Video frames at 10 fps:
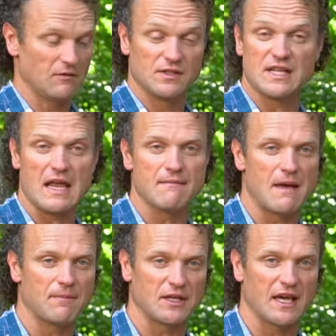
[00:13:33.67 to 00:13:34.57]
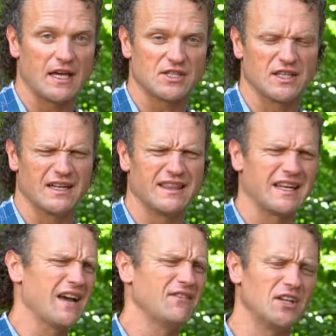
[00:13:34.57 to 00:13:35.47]
Same application. I
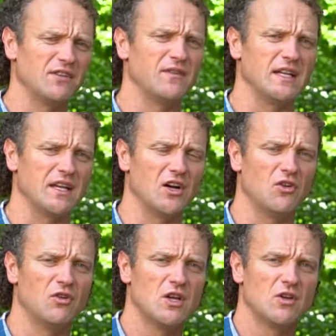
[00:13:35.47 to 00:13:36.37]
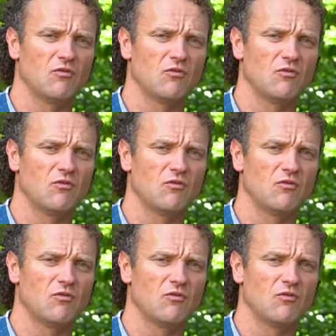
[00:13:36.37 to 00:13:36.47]
think I have another video